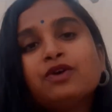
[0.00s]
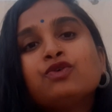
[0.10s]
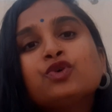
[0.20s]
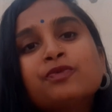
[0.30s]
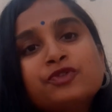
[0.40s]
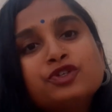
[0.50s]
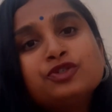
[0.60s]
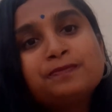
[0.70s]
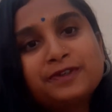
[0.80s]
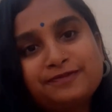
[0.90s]
Whom would
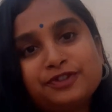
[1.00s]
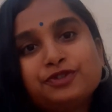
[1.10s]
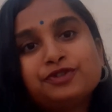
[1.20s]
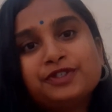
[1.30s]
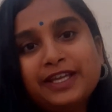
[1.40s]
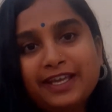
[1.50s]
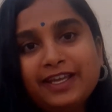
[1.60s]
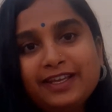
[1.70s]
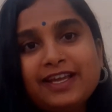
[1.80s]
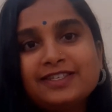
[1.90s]
you prefer to
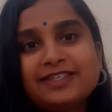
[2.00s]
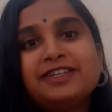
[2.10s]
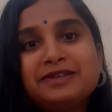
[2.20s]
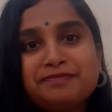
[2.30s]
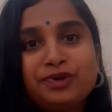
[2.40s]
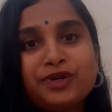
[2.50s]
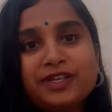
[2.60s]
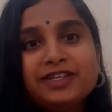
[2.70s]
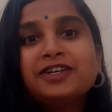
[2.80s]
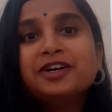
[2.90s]
take as an employee?